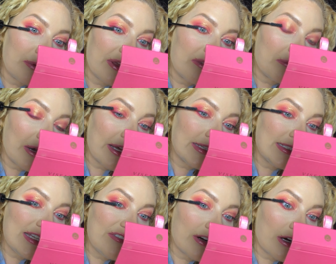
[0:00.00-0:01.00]
with my
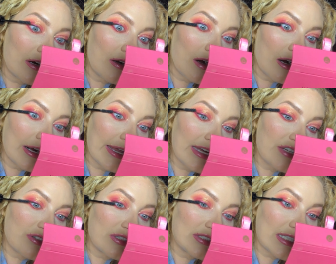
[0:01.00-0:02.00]
Diva Curl
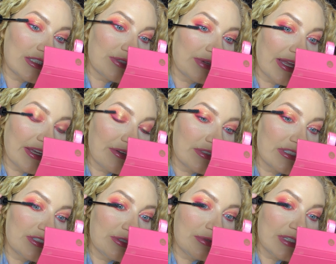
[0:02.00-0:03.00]
Archangel because I do like using
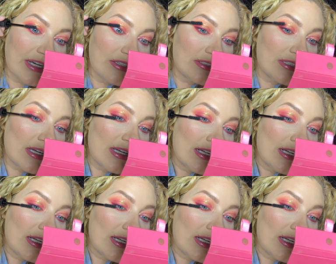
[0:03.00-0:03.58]
2 gels.